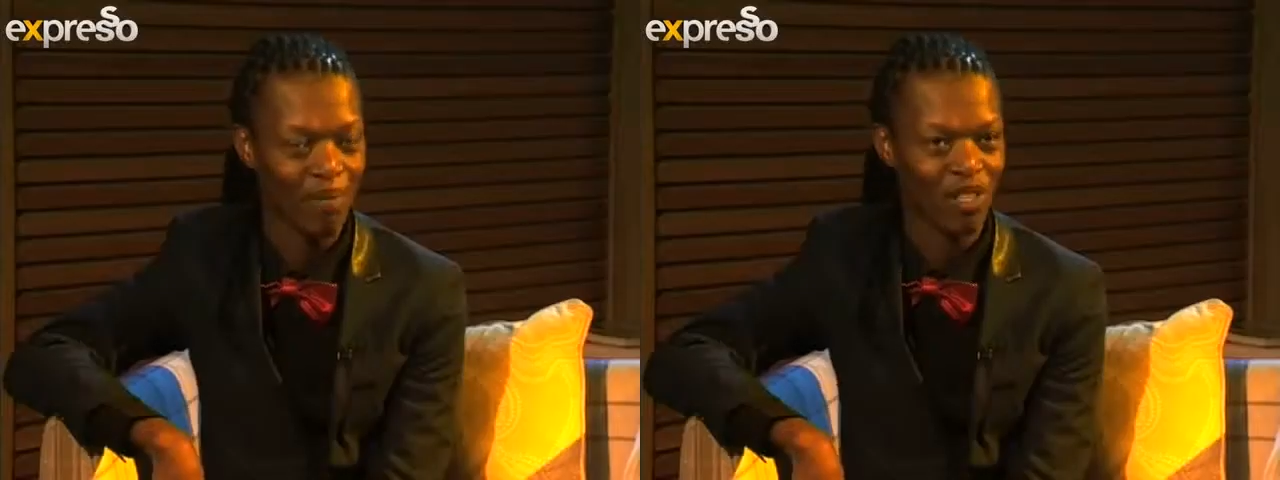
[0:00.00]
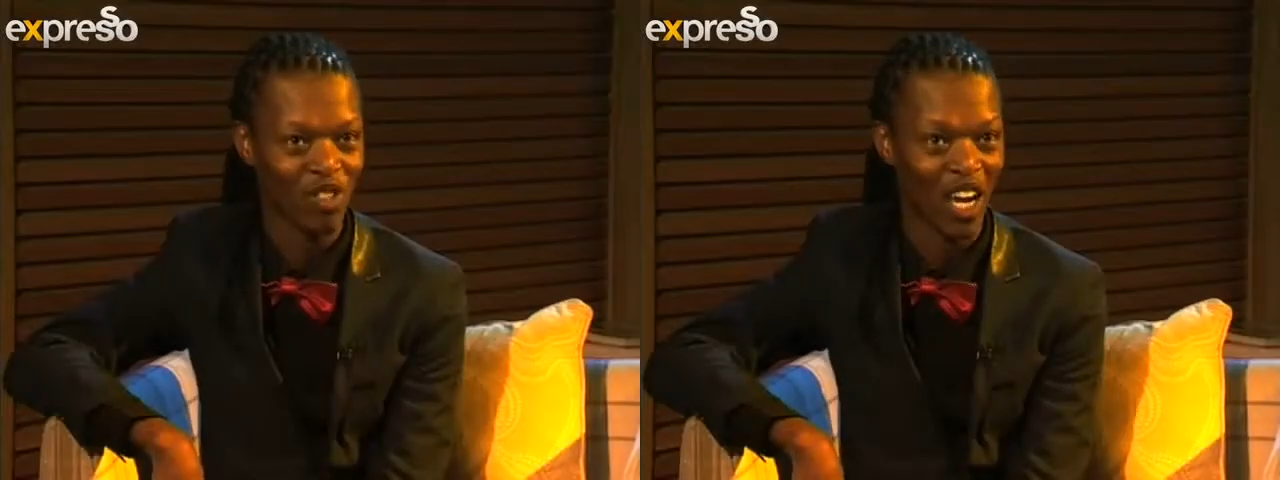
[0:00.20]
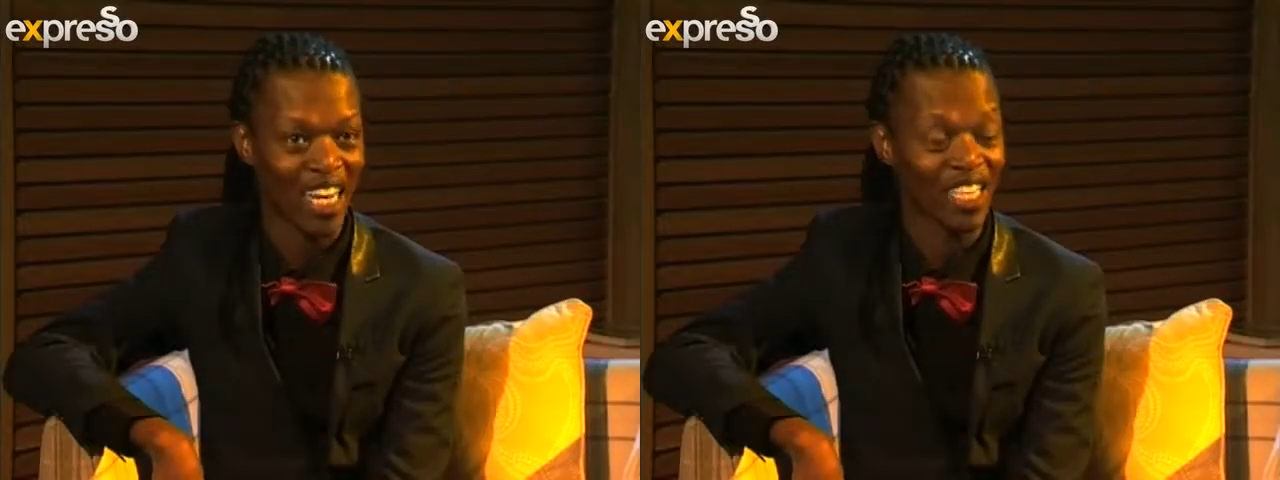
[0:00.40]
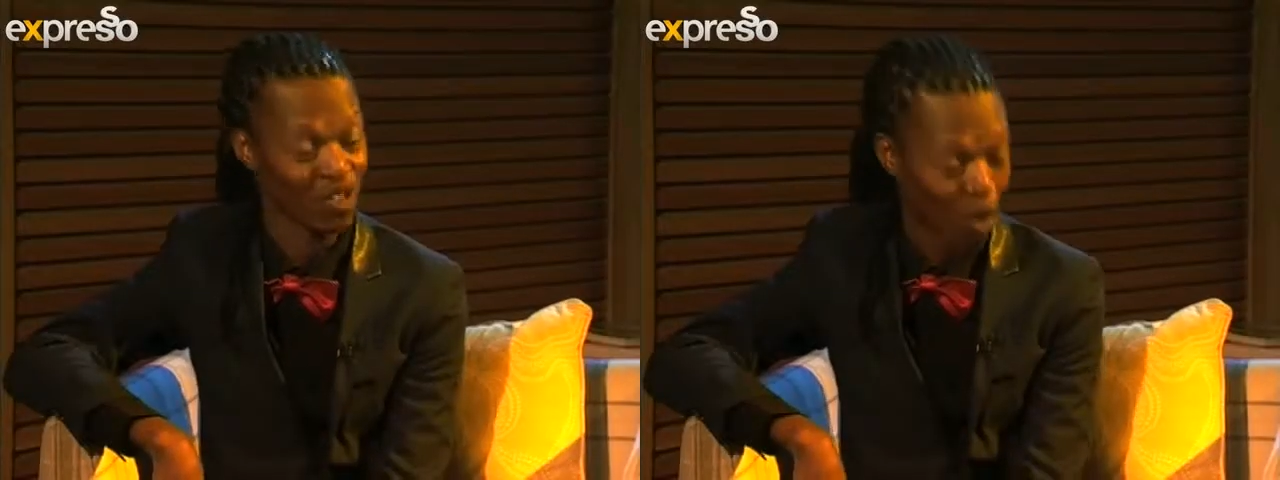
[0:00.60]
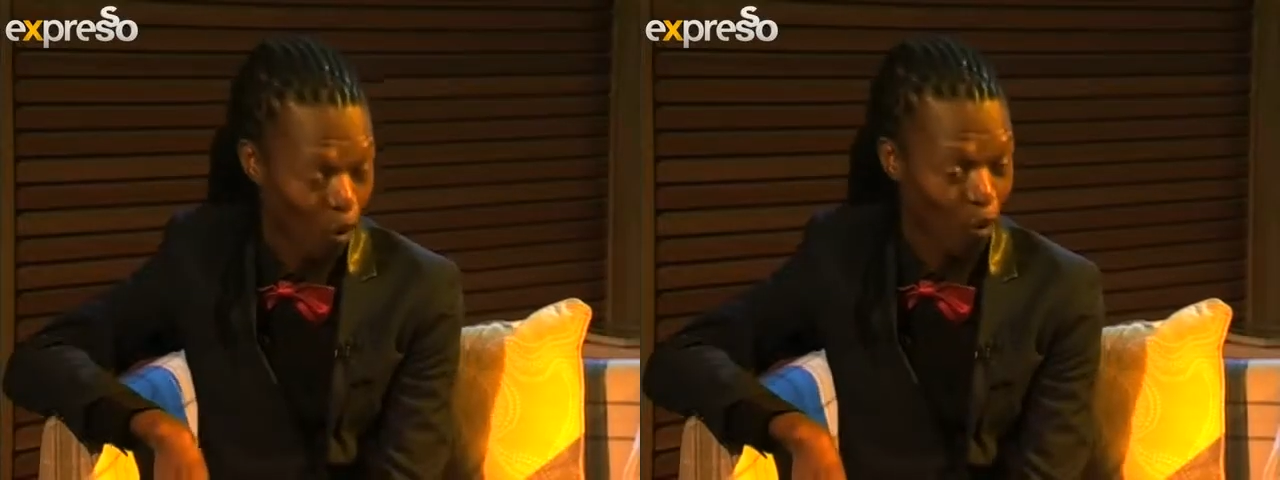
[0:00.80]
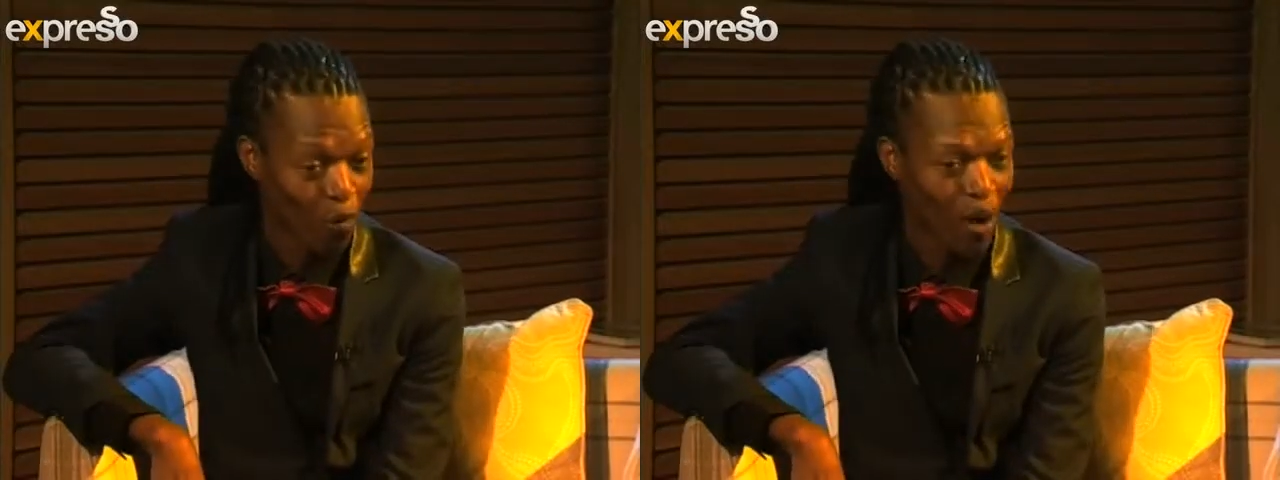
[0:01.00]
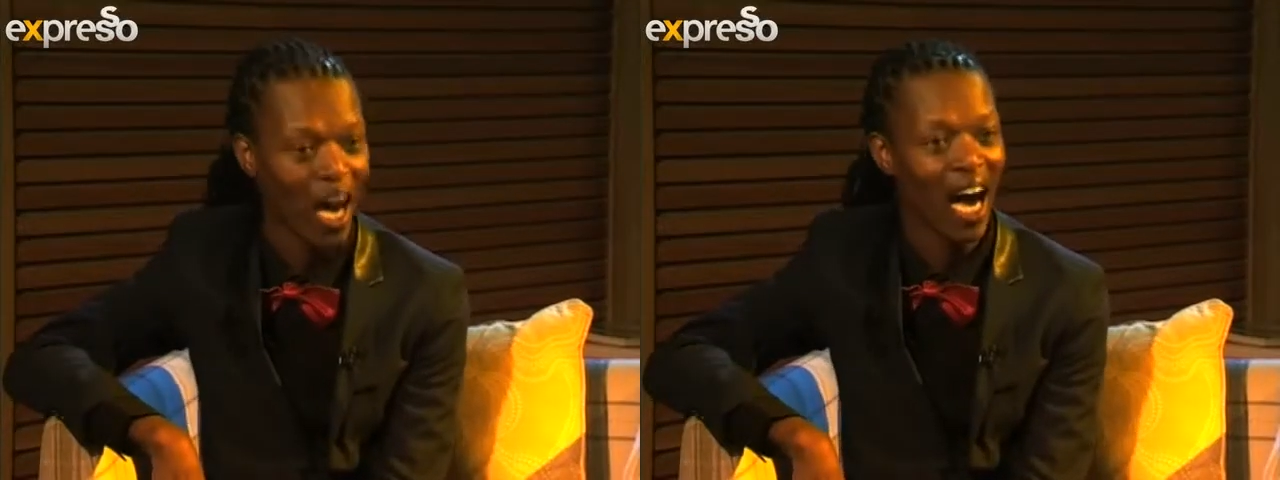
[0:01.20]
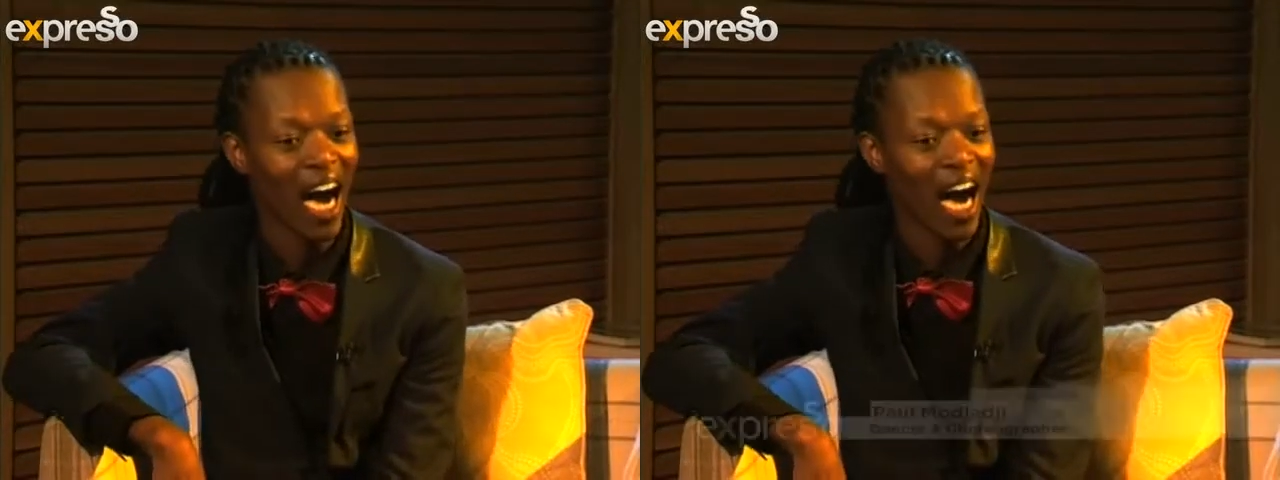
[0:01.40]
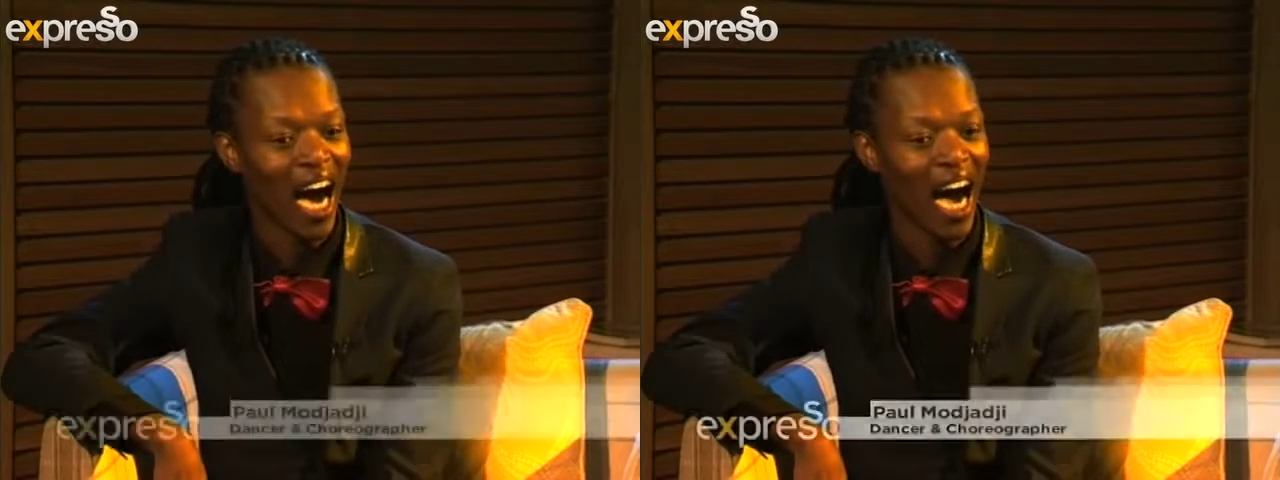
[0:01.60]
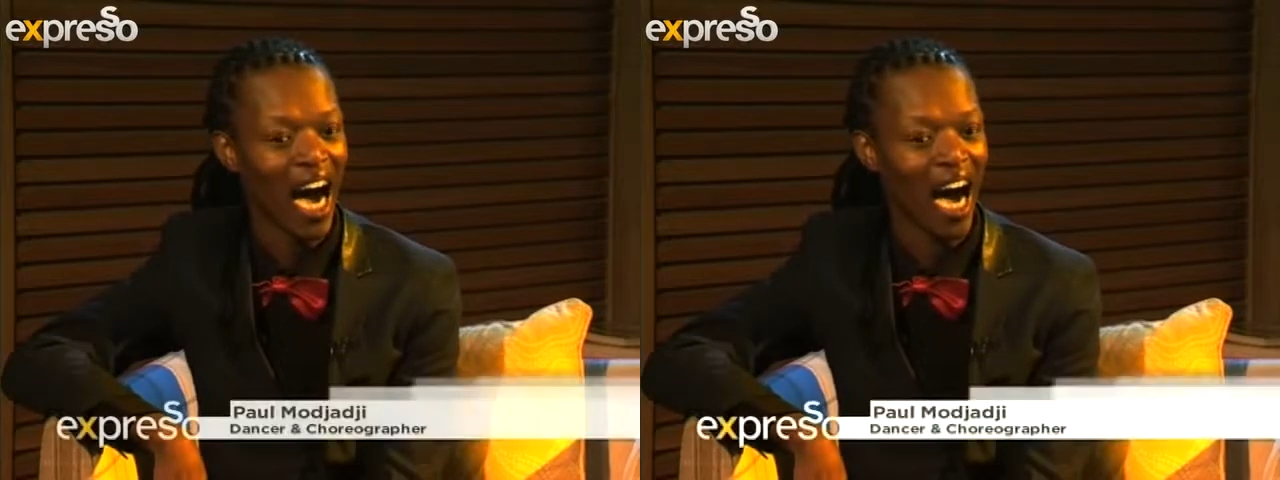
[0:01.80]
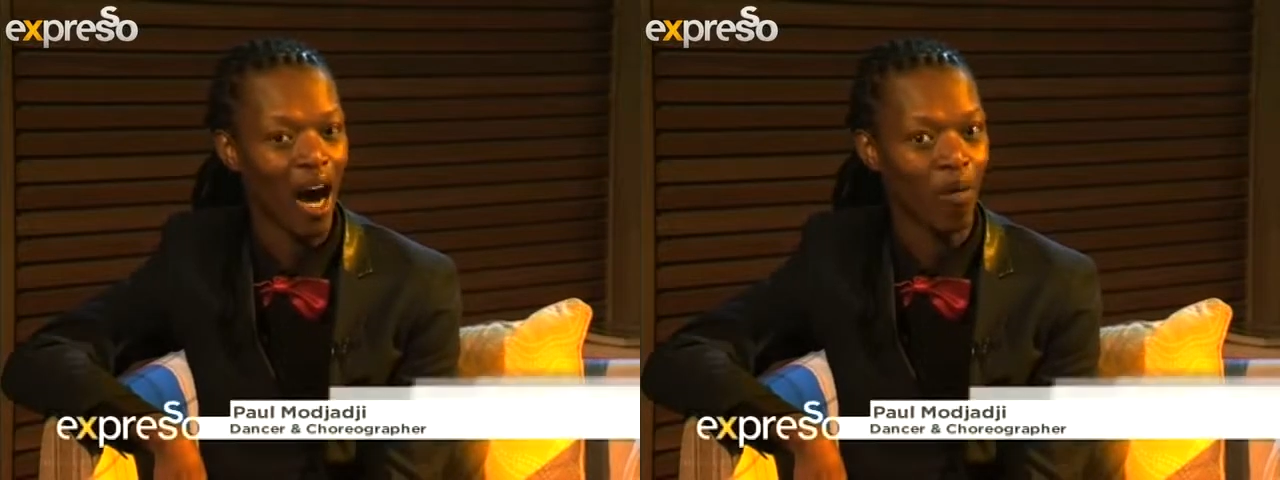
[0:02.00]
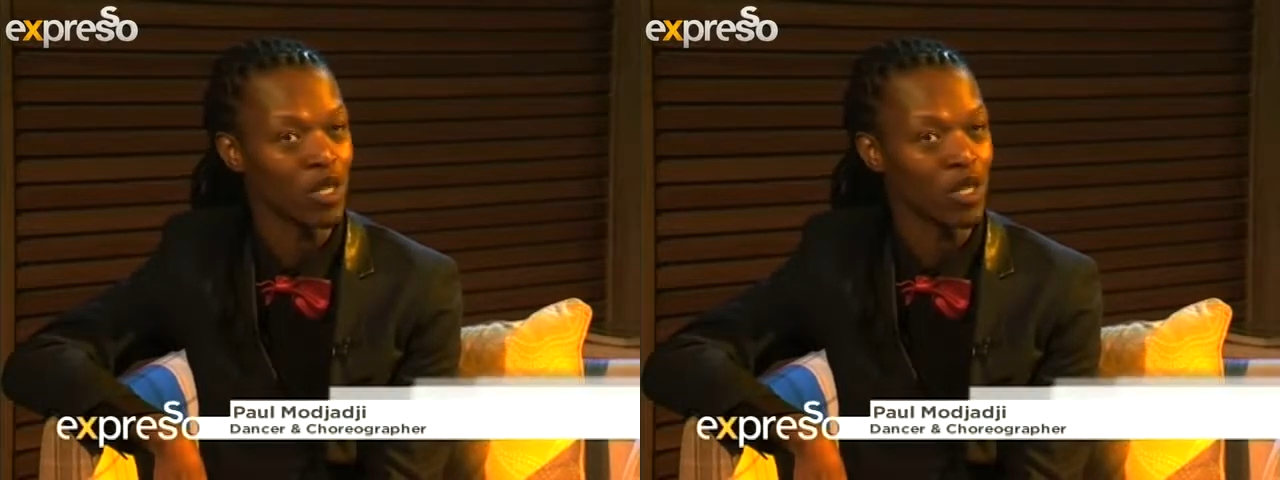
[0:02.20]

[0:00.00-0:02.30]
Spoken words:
Hammanskraal is home. I